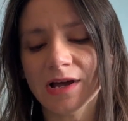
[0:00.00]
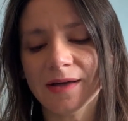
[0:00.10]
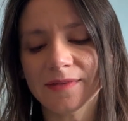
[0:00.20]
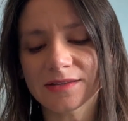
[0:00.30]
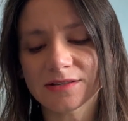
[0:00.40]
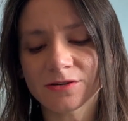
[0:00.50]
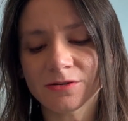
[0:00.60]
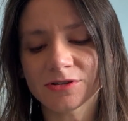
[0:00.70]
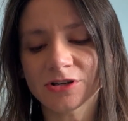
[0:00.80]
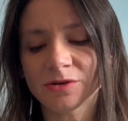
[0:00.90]
And as they
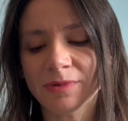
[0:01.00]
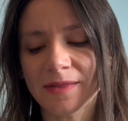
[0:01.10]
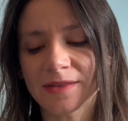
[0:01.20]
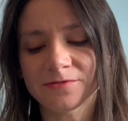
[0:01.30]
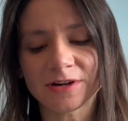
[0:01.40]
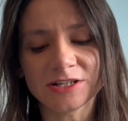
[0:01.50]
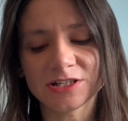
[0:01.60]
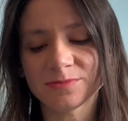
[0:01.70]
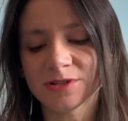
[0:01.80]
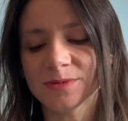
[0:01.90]
grow into young men, their
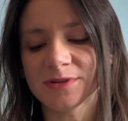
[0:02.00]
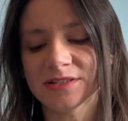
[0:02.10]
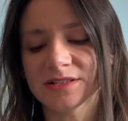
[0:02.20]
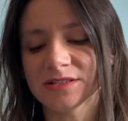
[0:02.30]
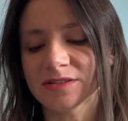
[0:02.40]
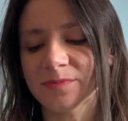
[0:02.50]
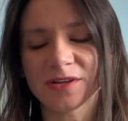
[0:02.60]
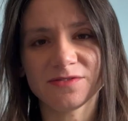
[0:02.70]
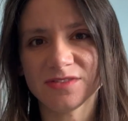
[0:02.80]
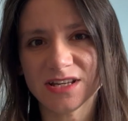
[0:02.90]
friendship deepens into
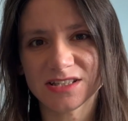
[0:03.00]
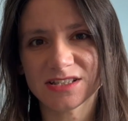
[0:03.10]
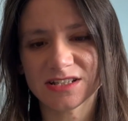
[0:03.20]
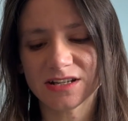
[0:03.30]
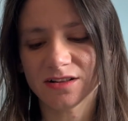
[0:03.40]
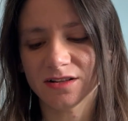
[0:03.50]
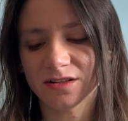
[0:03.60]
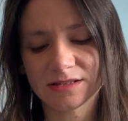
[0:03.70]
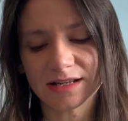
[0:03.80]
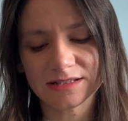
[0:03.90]
something fiercer still.
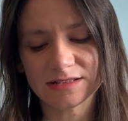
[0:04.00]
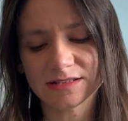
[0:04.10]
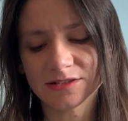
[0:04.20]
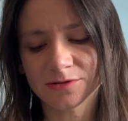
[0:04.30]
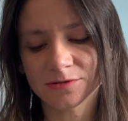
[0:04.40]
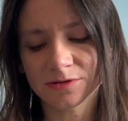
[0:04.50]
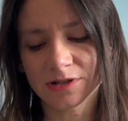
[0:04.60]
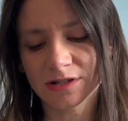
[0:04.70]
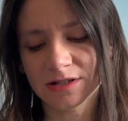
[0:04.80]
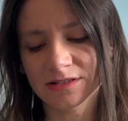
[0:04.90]
That is until
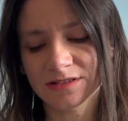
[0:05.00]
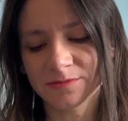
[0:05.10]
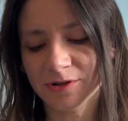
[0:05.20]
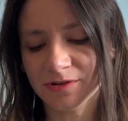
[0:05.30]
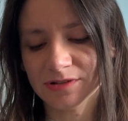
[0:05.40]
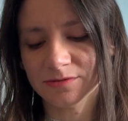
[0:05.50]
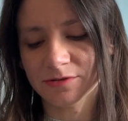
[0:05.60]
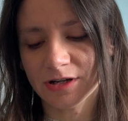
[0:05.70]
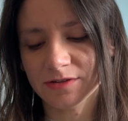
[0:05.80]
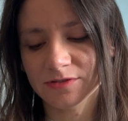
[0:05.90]
Cimaris
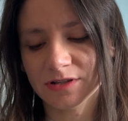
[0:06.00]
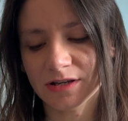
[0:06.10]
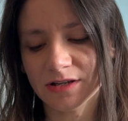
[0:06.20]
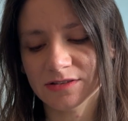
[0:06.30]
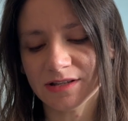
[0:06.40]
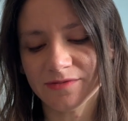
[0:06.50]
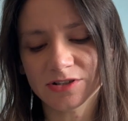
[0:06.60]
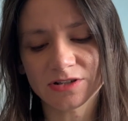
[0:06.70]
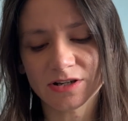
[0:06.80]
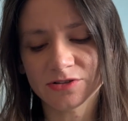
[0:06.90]
arrives. A
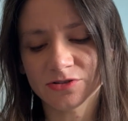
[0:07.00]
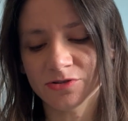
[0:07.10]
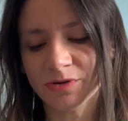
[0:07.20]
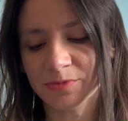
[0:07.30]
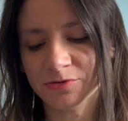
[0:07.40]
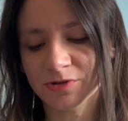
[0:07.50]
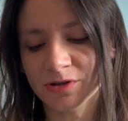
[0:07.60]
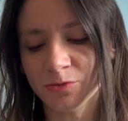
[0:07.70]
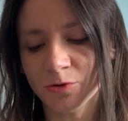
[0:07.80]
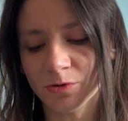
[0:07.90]
savage flood soon erupts between
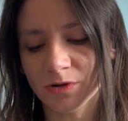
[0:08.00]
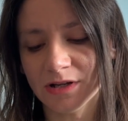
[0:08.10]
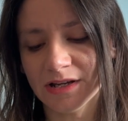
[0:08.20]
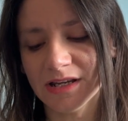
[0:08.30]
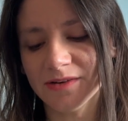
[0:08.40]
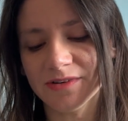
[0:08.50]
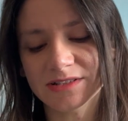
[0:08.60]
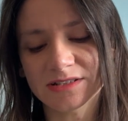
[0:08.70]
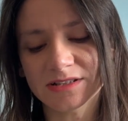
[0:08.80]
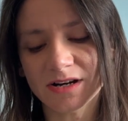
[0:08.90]
them all, even
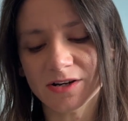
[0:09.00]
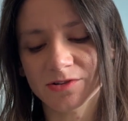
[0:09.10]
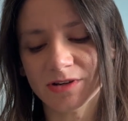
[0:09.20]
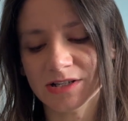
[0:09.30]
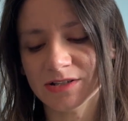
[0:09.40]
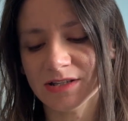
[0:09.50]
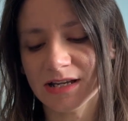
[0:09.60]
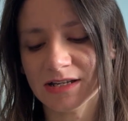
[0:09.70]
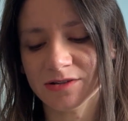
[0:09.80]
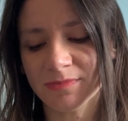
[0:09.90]
as a dark threat to the
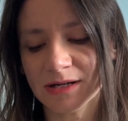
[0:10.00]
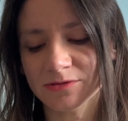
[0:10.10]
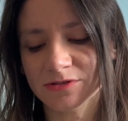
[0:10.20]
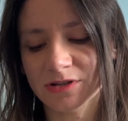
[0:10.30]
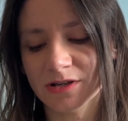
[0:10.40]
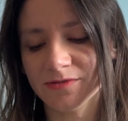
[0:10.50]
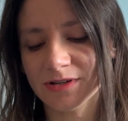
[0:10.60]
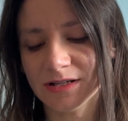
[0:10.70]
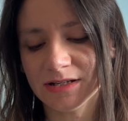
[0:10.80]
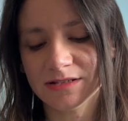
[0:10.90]
kingdom mounts. For
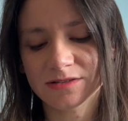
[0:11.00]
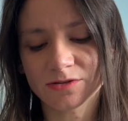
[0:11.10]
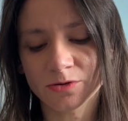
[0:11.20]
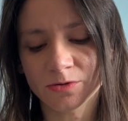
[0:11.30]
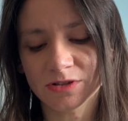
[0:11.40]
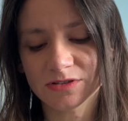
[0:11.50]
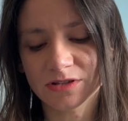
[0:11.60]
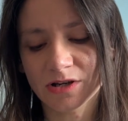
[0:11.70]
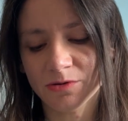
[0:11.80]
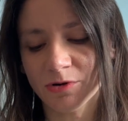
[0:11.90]
Ninus and Aeneas,
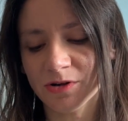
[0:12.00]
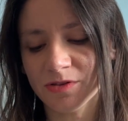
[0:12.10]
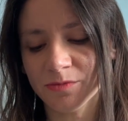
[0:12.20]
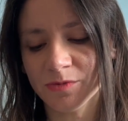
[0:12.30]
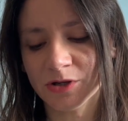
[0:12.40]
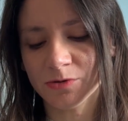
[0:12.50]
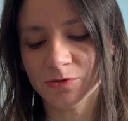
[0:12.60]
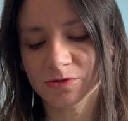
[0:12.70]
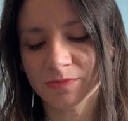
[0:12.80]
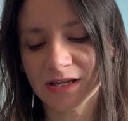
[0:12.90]
one of them will be
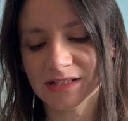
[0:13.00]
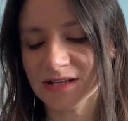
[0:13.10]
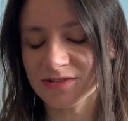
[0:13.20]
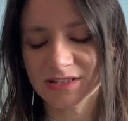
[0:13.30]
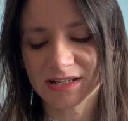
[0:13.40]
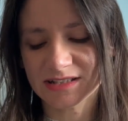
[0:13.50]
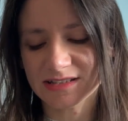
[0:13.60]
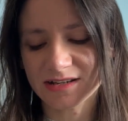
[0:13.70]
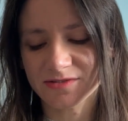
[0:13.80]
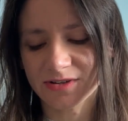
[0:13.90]
called to make a devastating
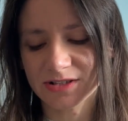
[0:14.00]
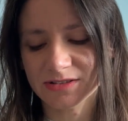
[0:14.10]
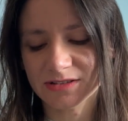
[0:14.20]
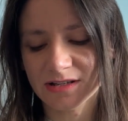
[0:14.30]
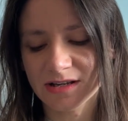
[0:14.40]
sacrifice.